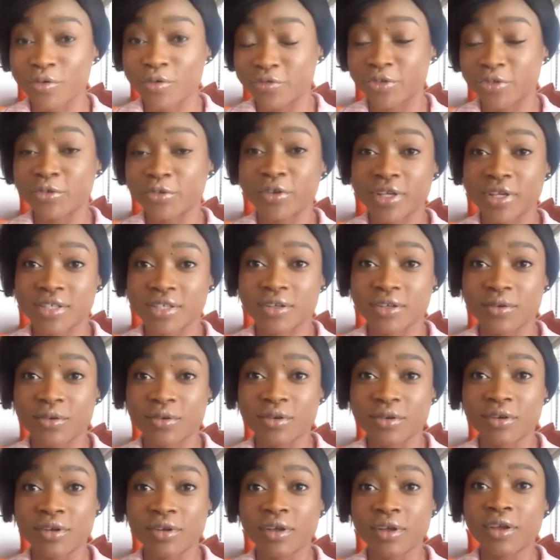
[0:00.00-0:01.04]
years
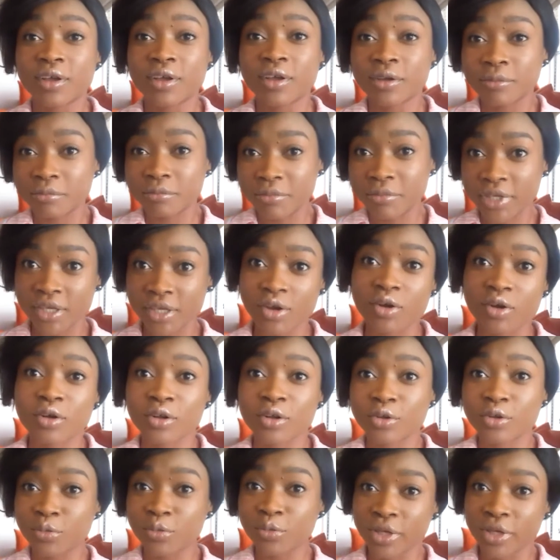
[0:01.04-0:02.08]
ago, me
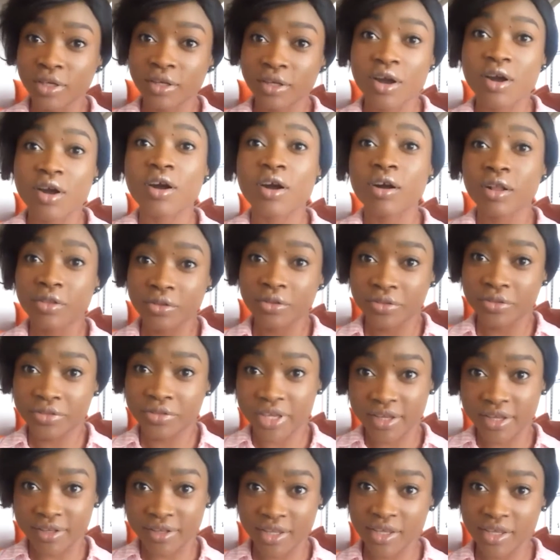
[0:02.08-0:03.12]
all doing all the
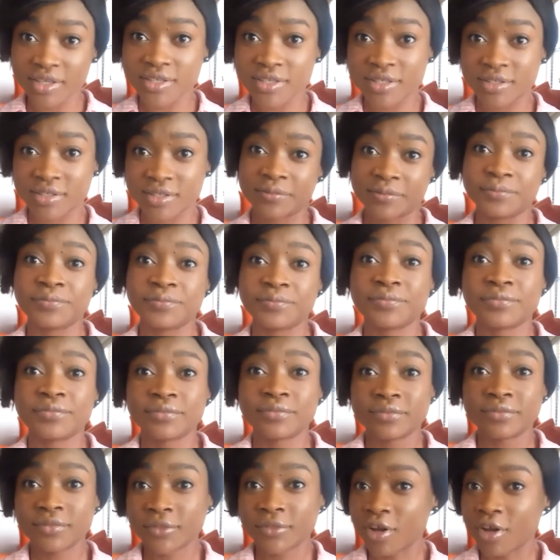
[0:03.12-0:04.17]
techniques
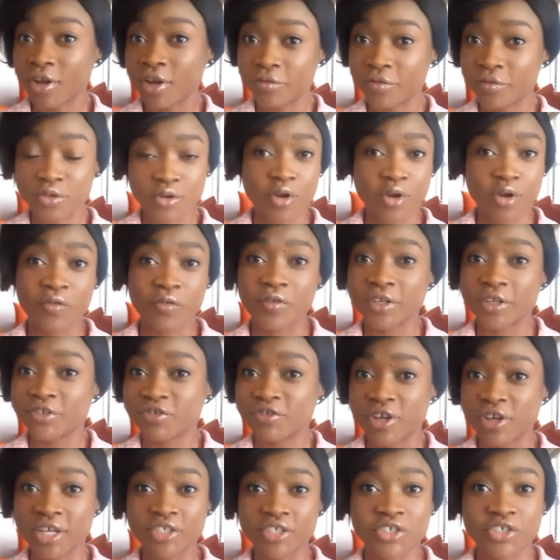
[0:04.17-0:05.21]
of the law of
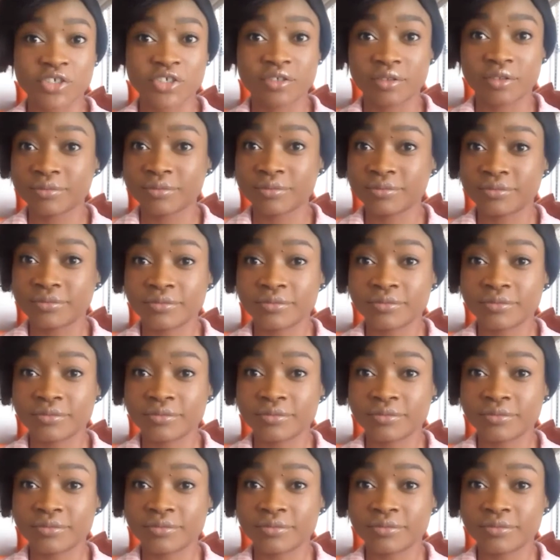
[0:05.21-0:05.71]
attraction,